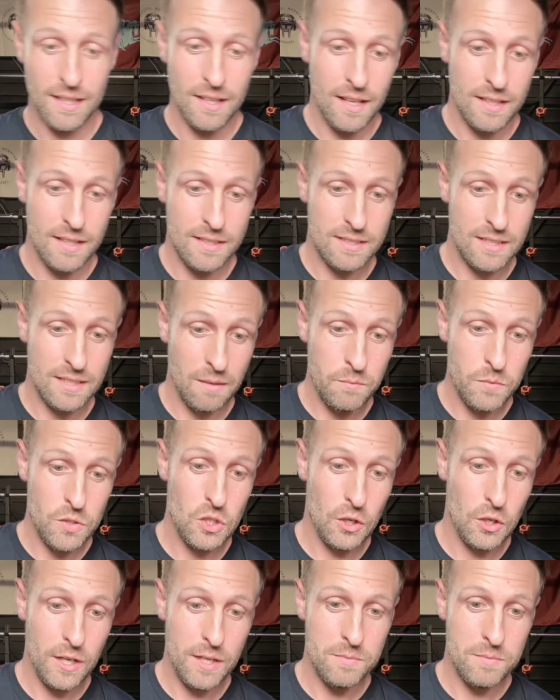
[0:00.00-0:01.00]

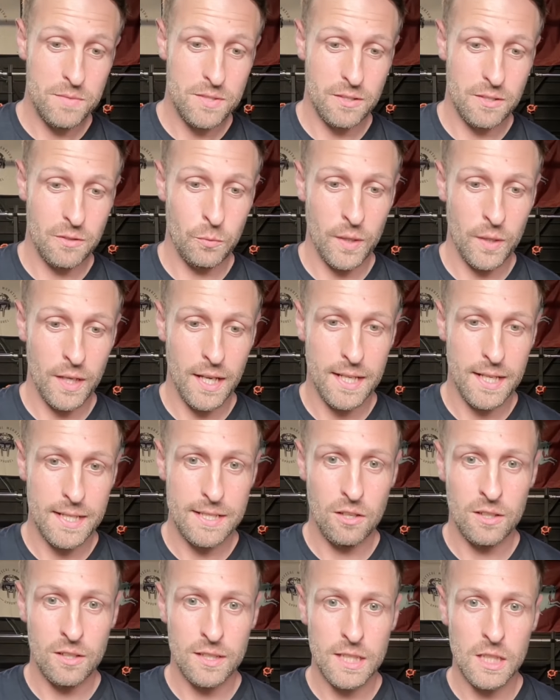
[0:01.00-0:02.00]
Sometimes when
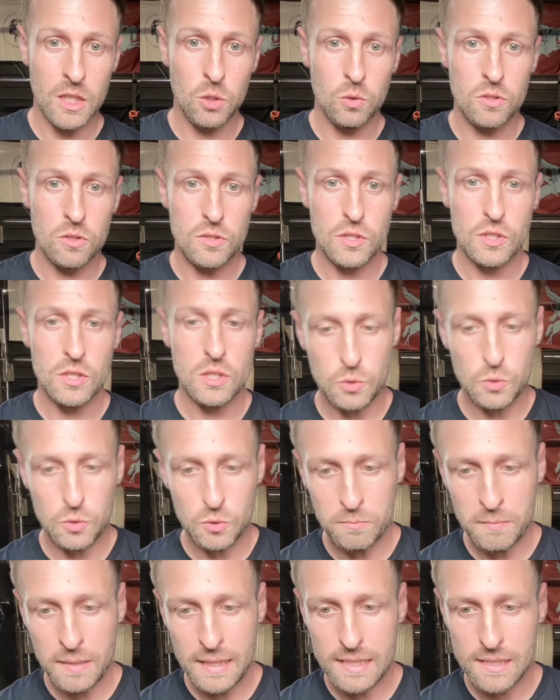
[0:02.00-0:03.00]
I go on social
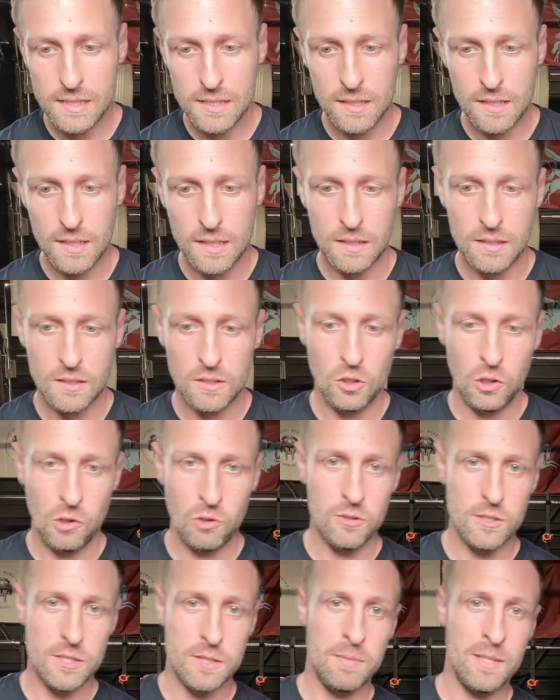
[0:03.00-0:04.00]
media
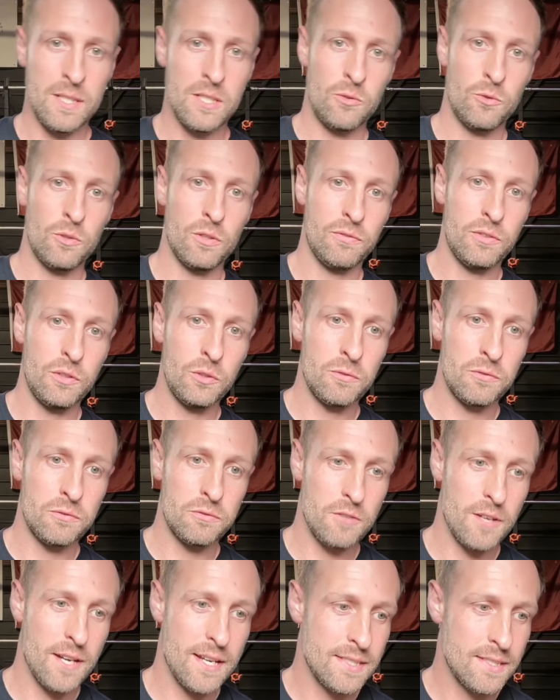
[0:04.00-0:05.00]
or I speak to a few
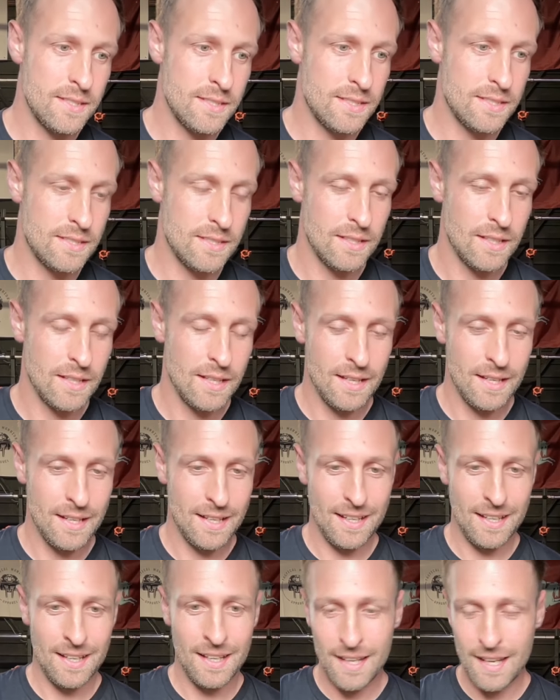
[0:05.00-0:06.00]
friends
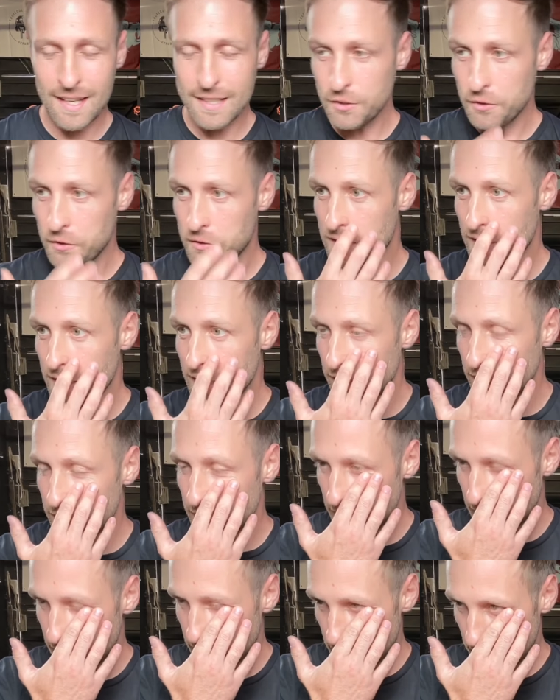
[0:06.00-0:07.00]
uh, and you
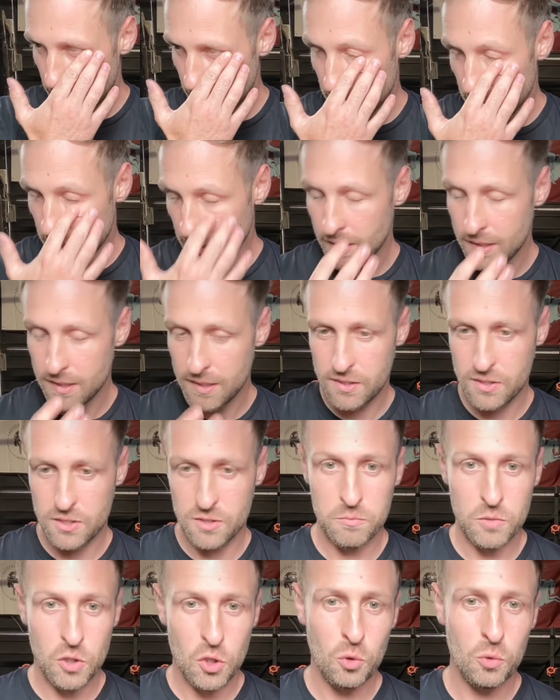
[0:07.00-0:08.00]
see
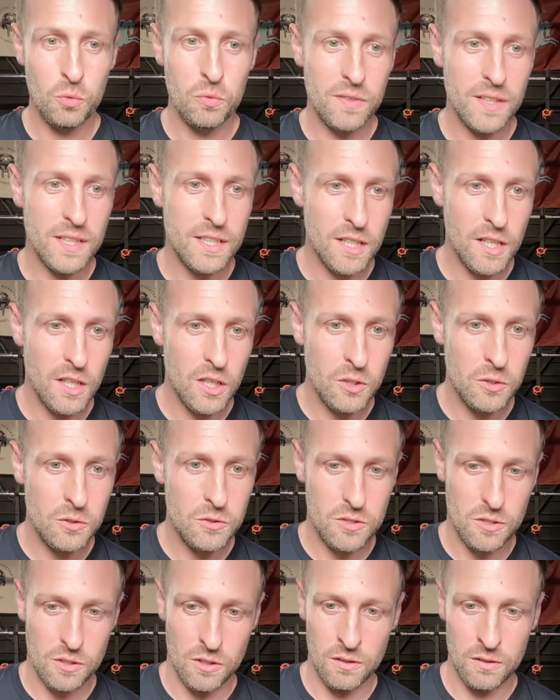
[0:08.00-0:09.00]
some cool
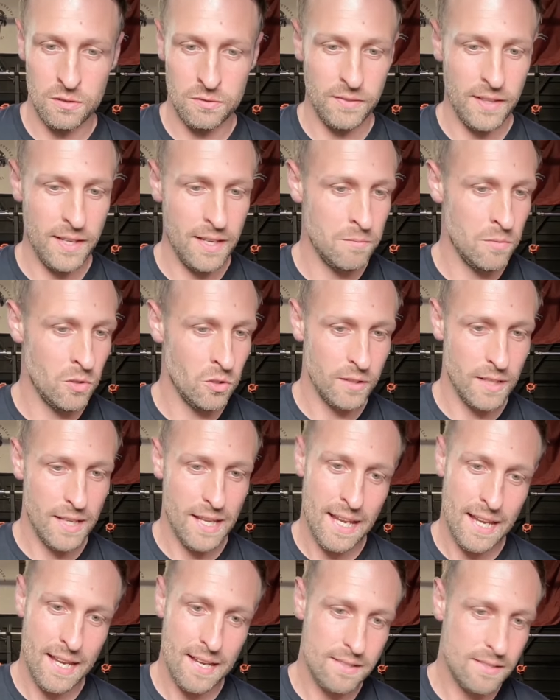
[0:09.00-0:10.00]
videos of them on
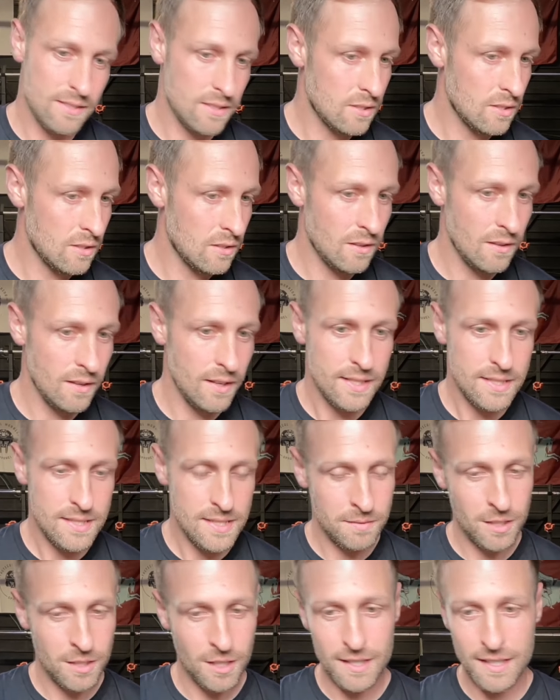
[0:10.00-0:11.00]
exercise,
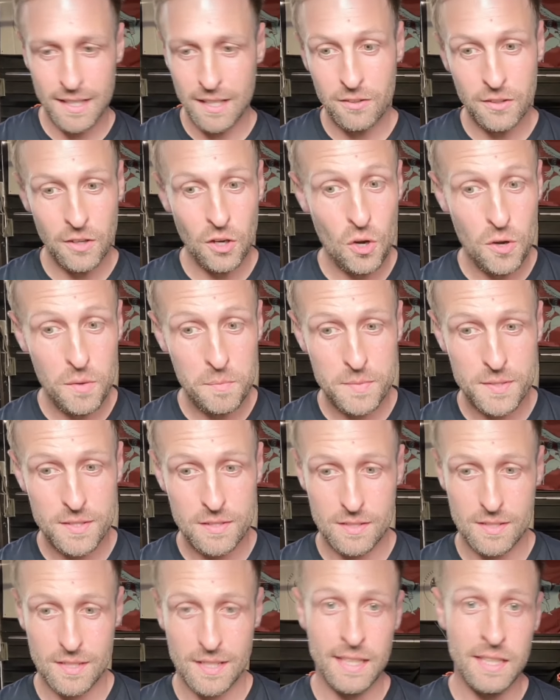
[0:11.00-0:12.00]
them going out on
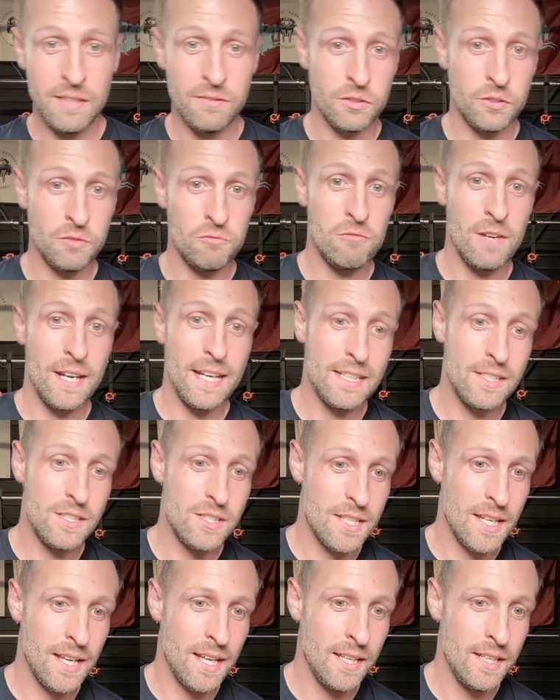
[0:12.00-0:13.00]
ops, even
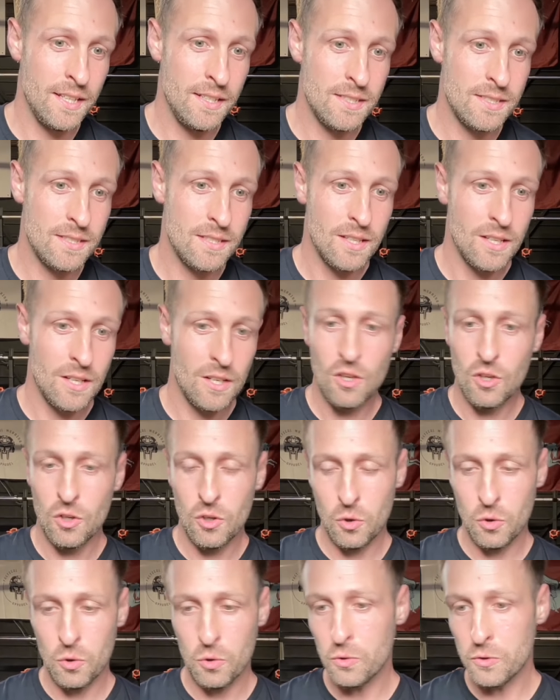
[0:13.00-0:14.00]
range days,
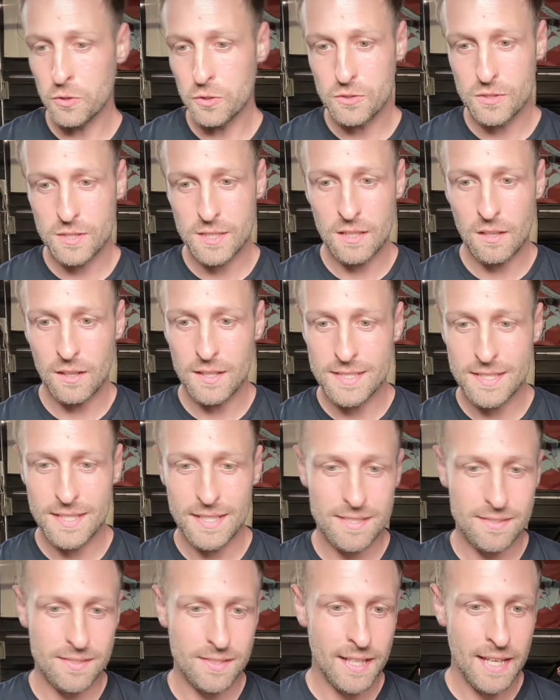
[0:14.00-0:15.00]
or you see like
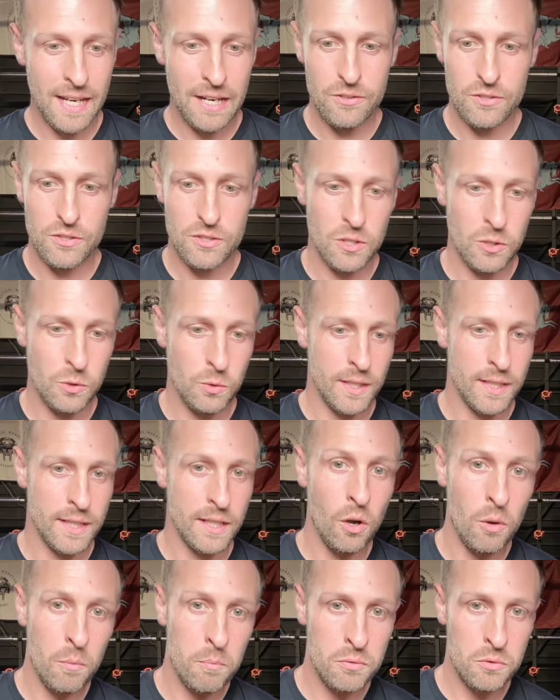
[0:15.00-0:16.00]
16 air assault, they
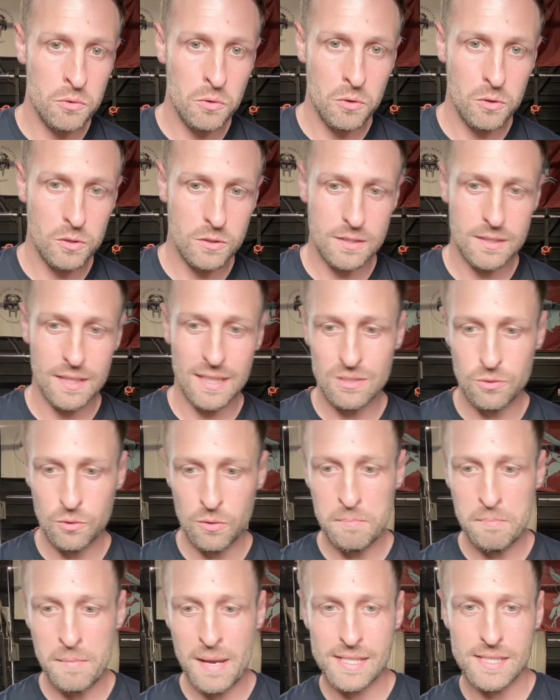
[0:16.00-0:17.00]
go abroad, they do a
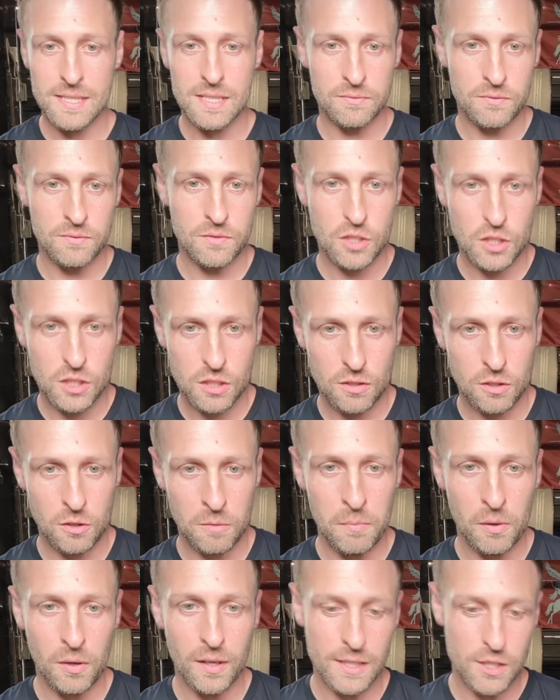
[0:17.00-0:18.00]
massive
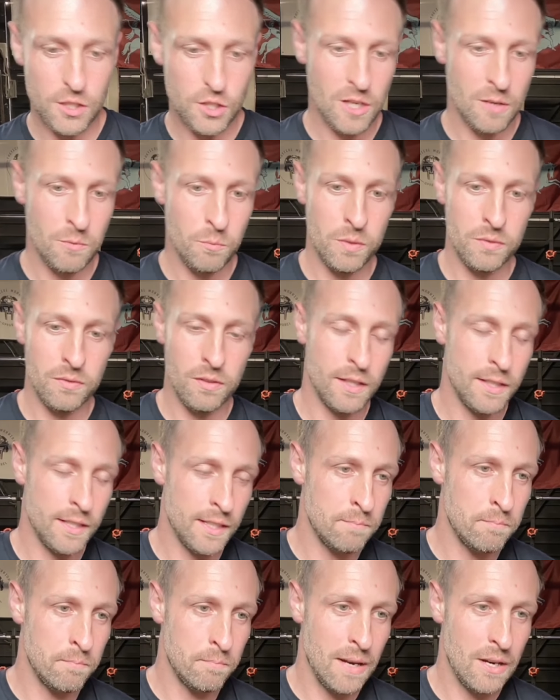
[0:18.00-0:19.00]
combined jump with like the
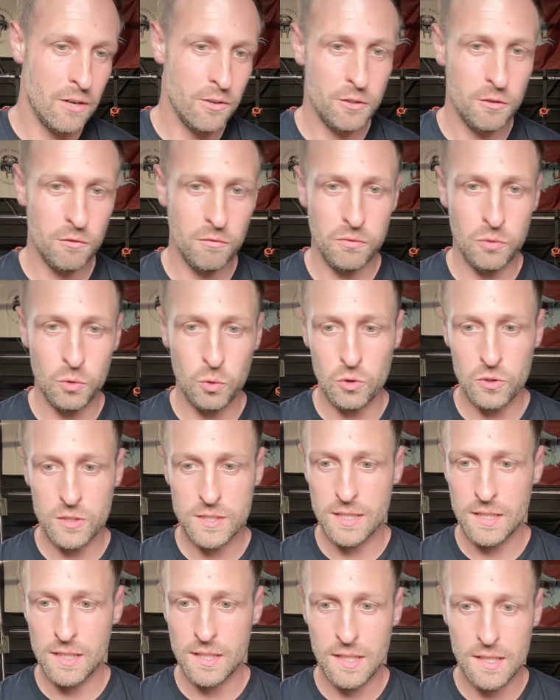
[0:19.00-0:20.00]
American
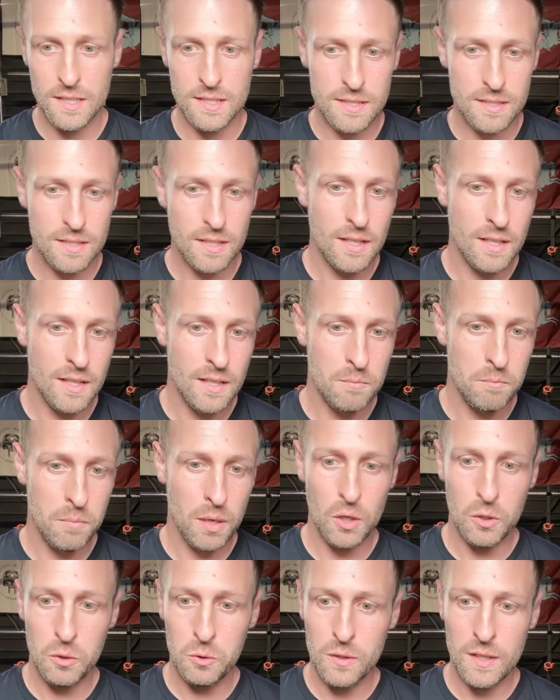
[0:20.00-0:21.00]
forces,
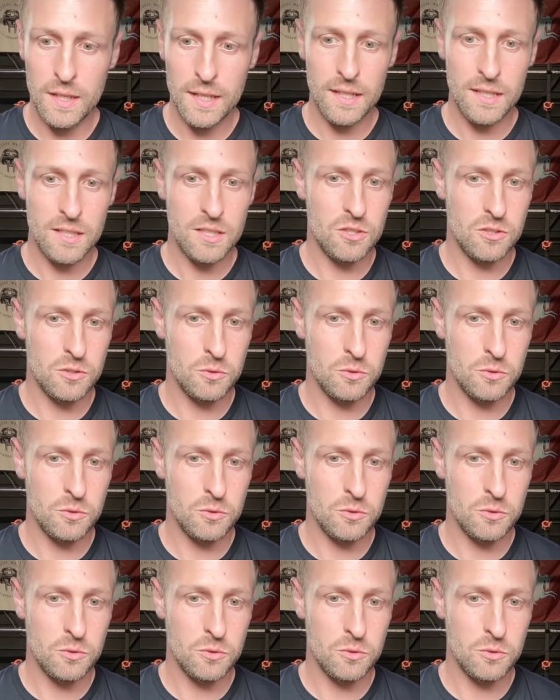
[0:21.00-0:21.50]
Polish,